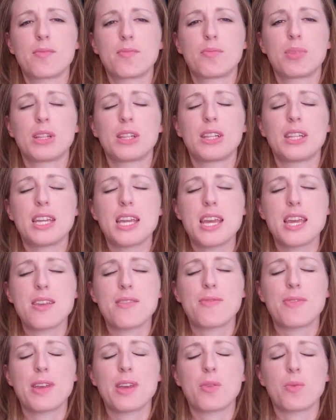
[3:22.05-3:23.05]

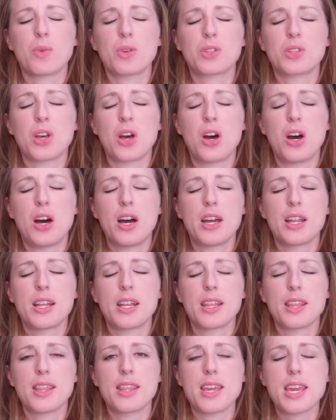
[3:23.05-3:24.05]
believe it was
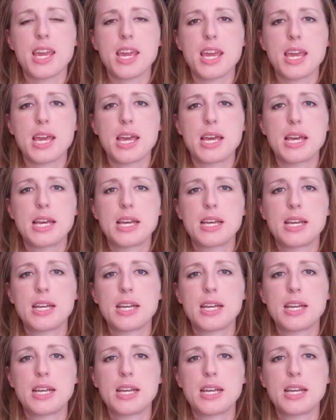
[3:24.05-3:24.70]
on the